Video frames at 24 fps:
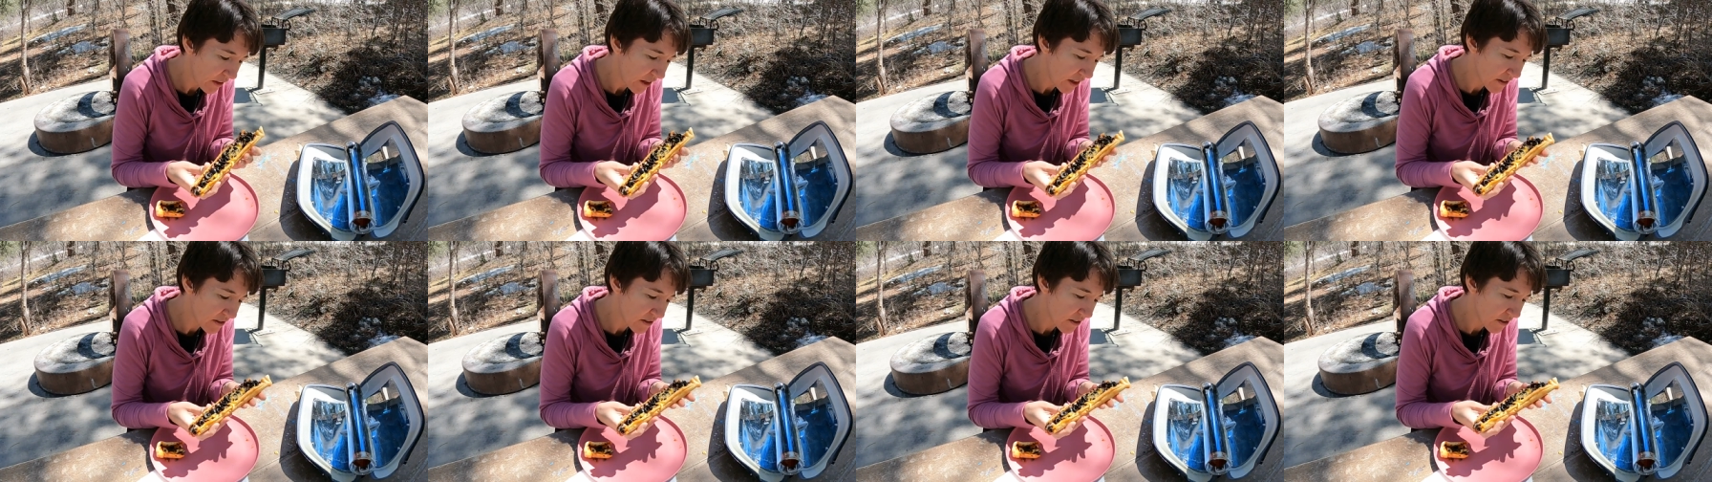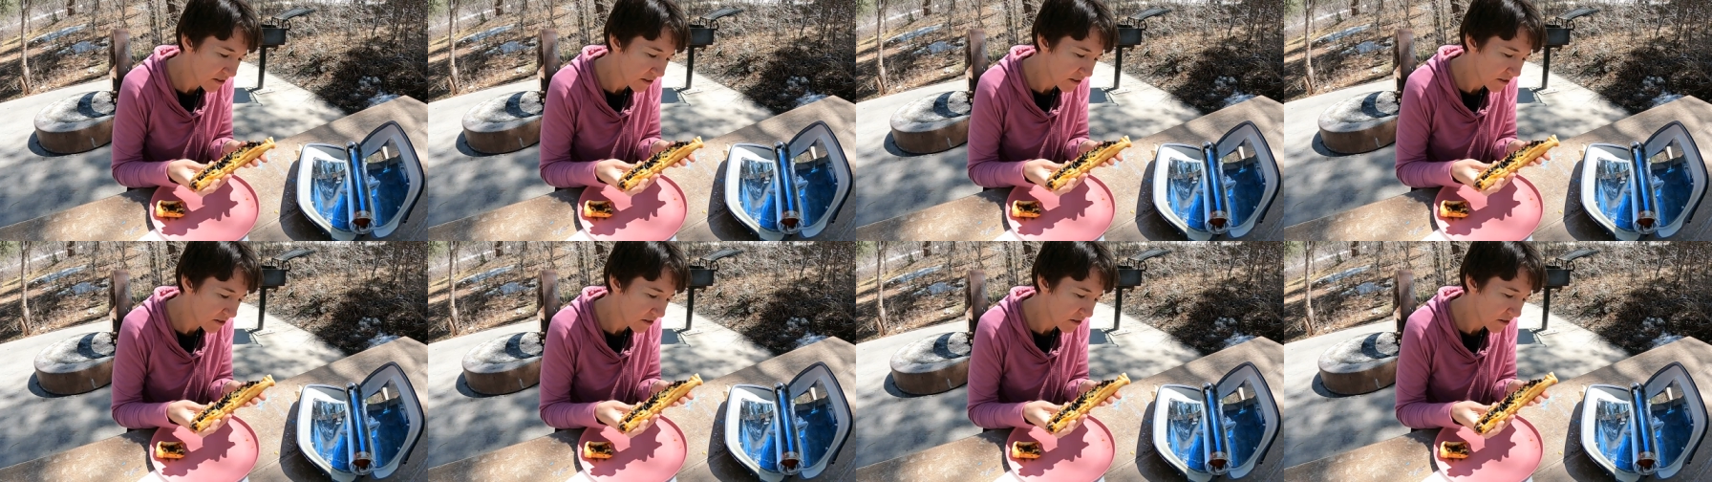It's a
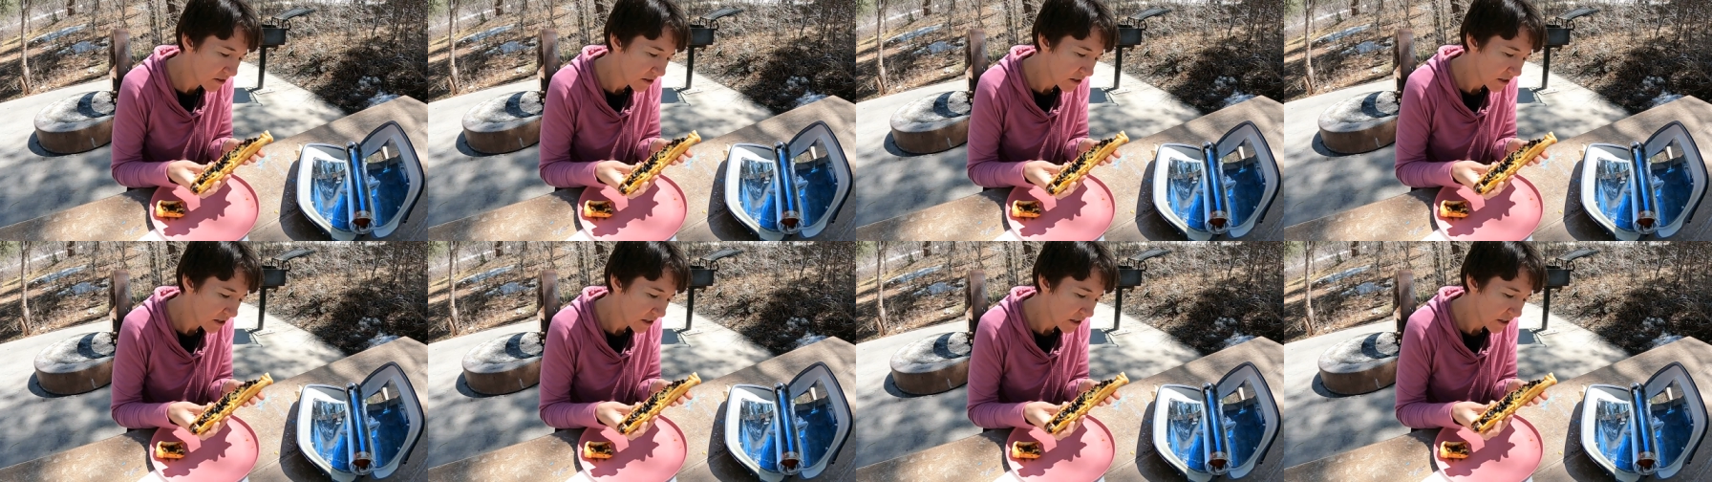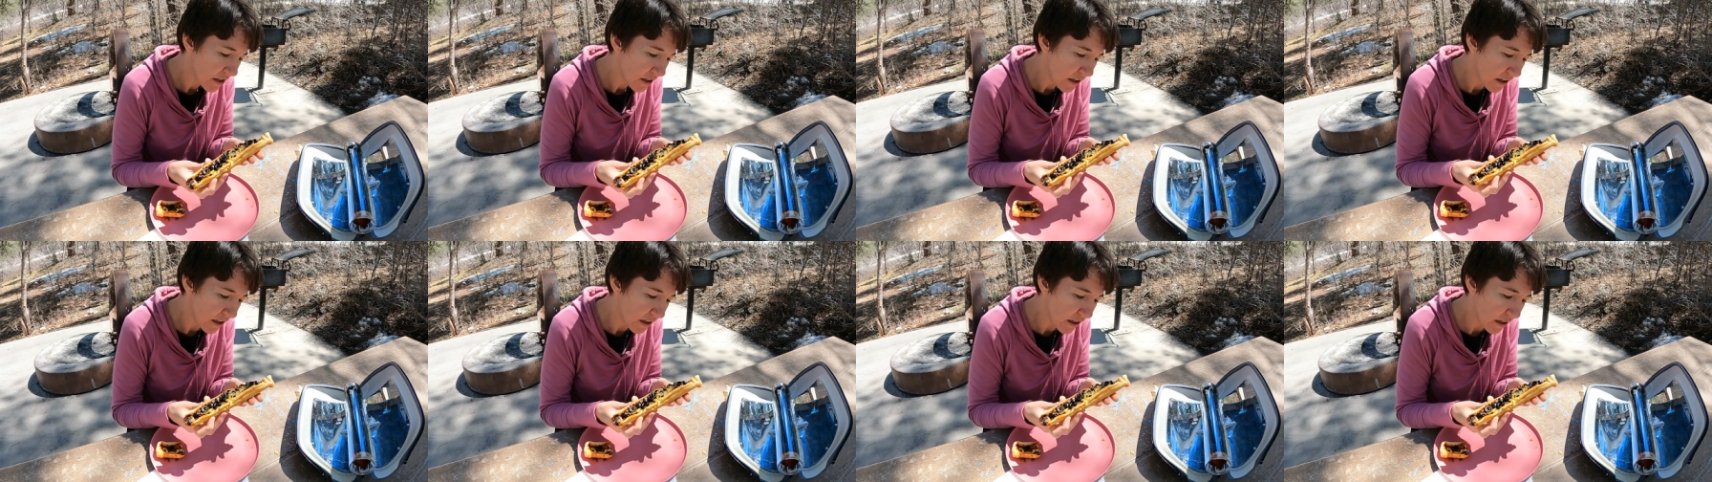little
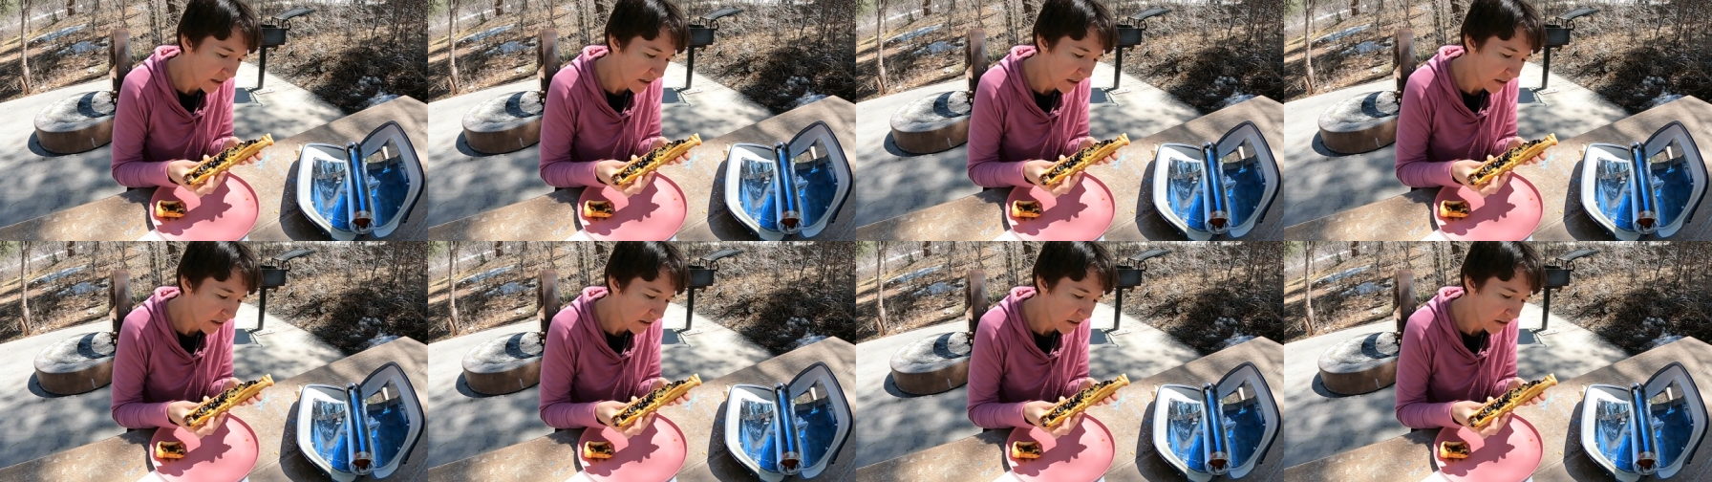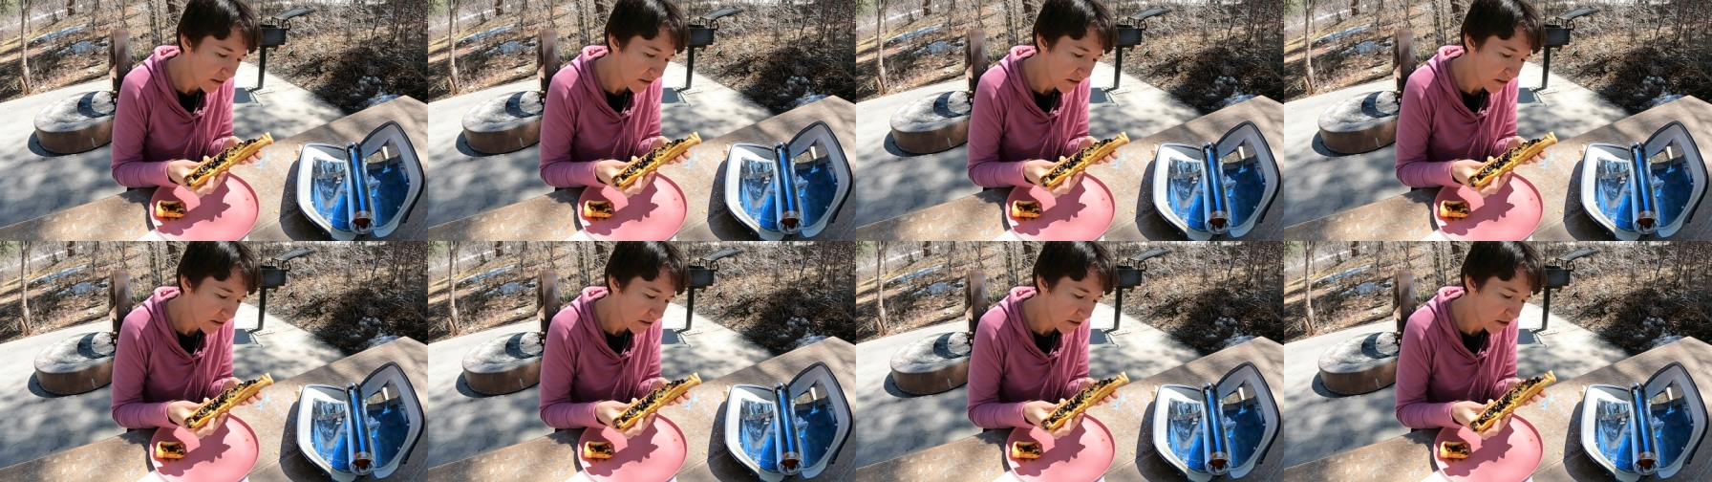uh,
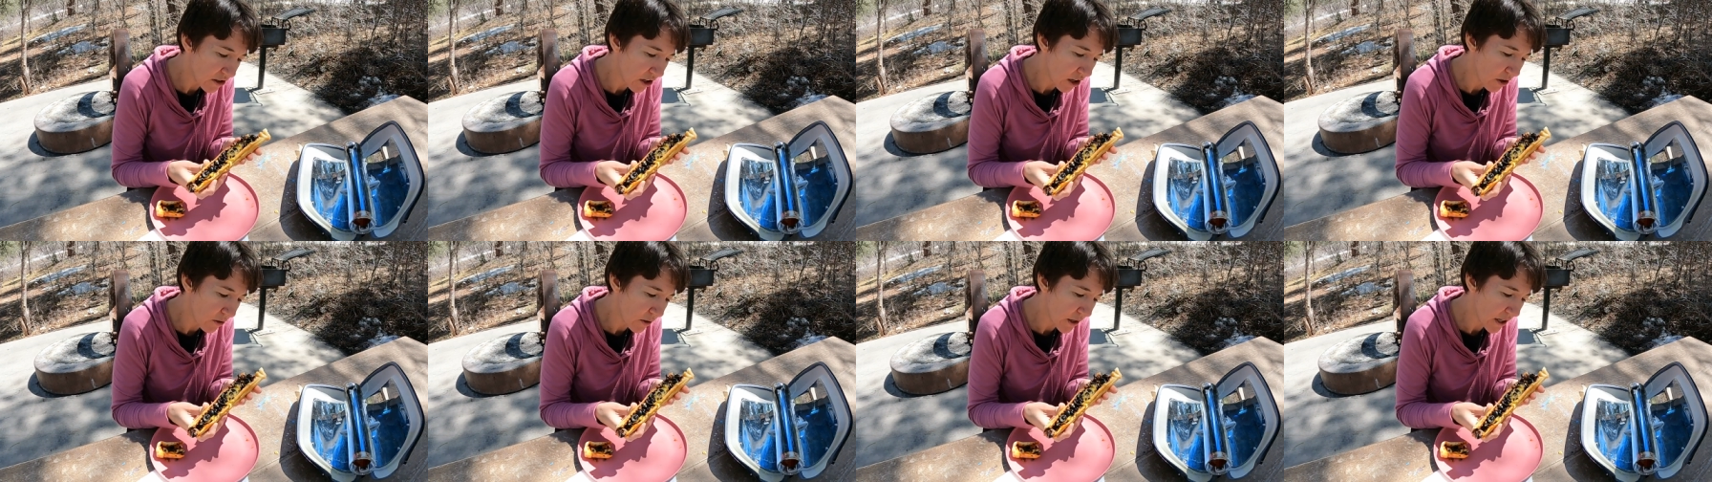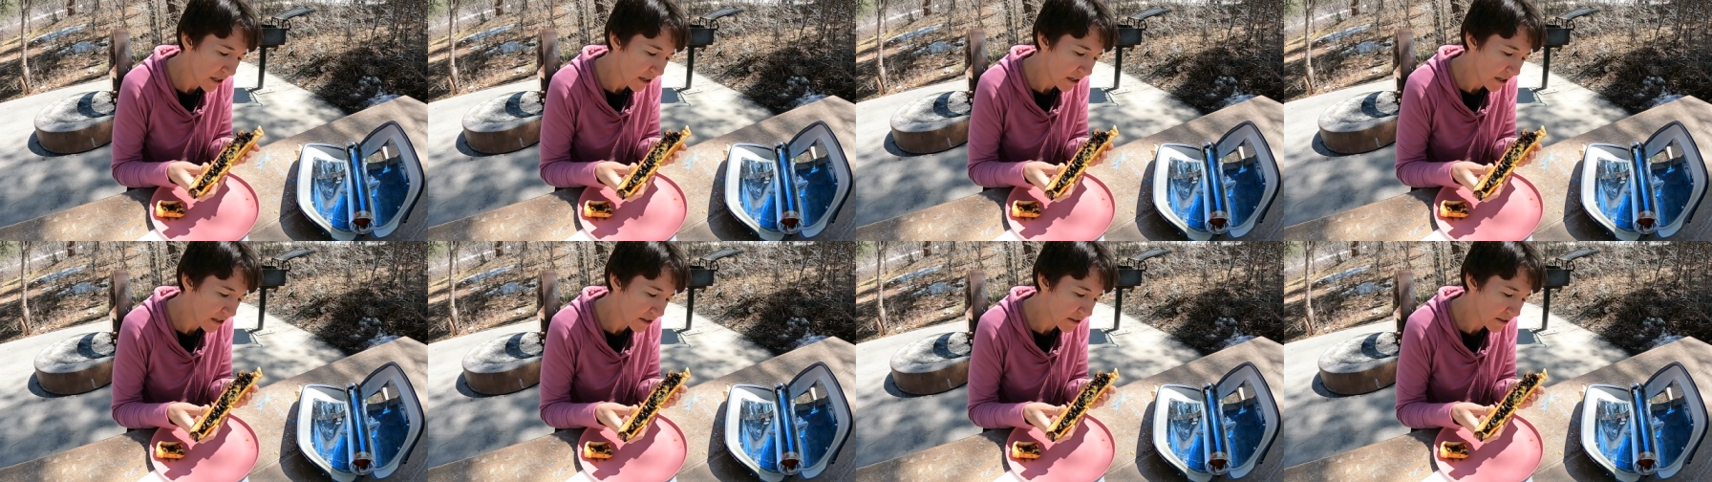
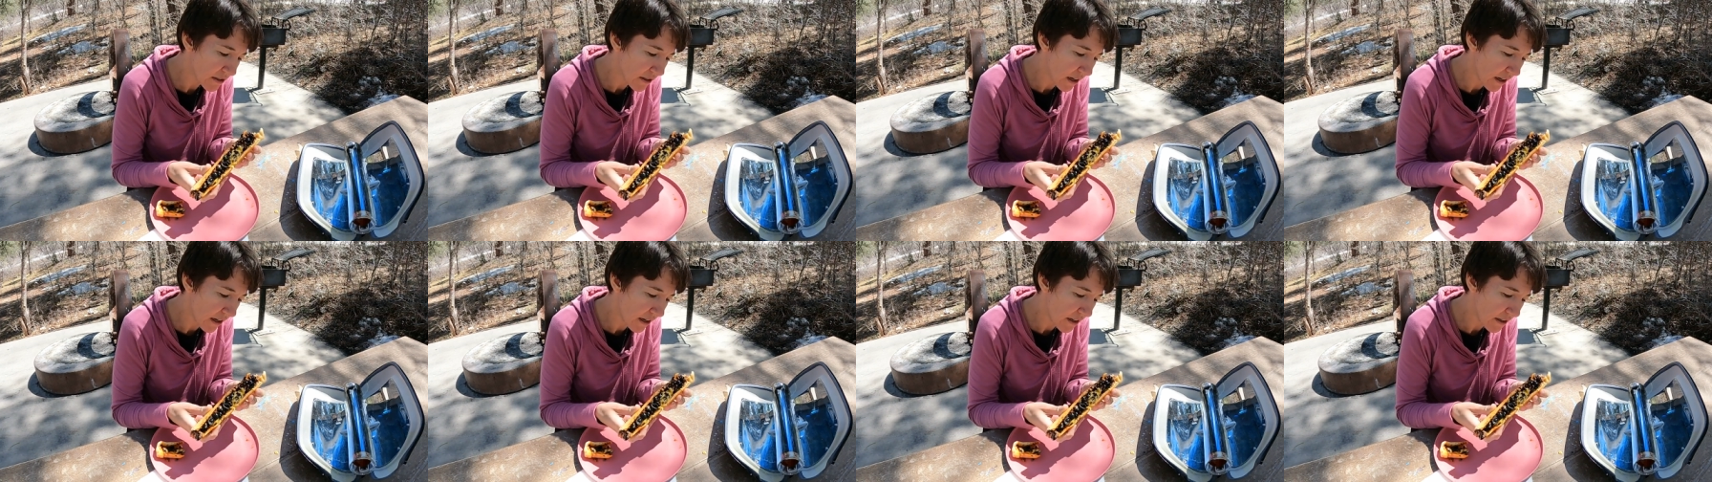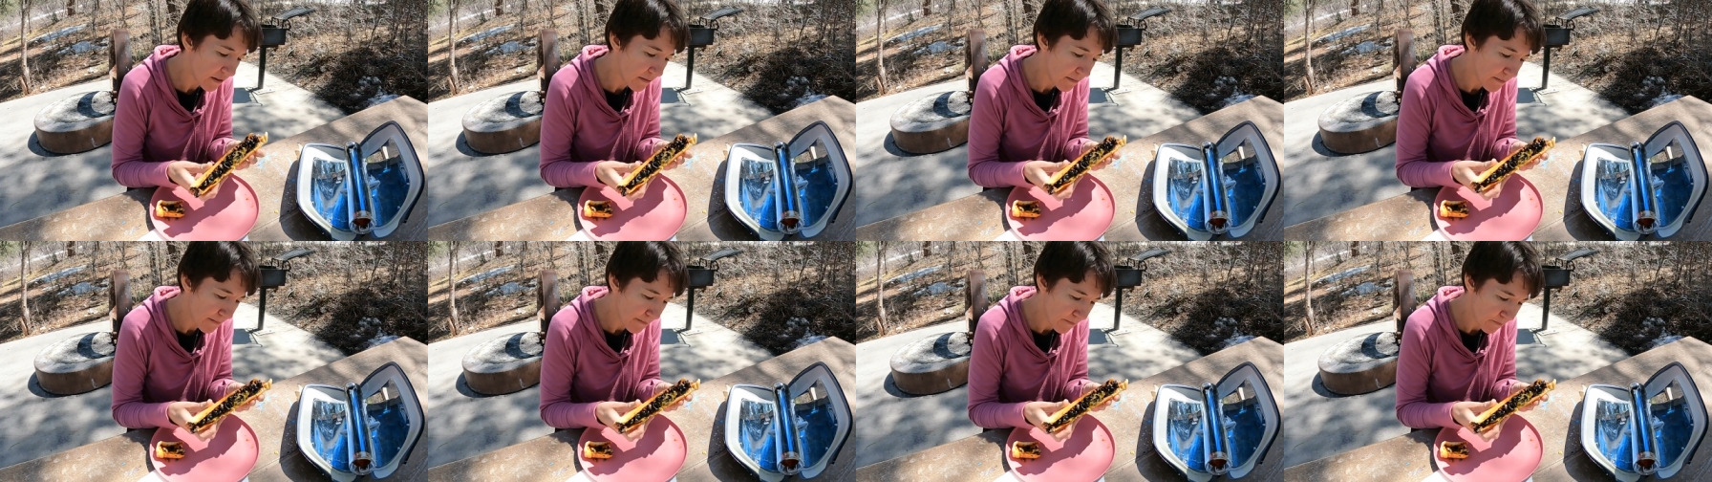doughy
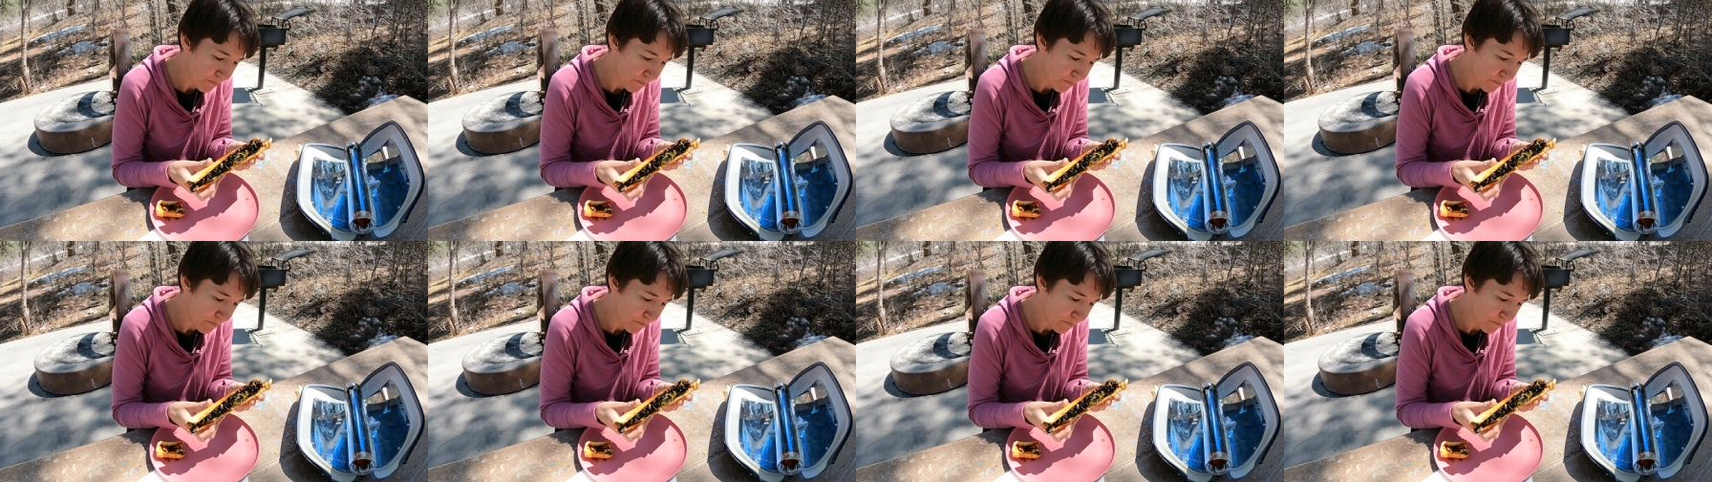inside.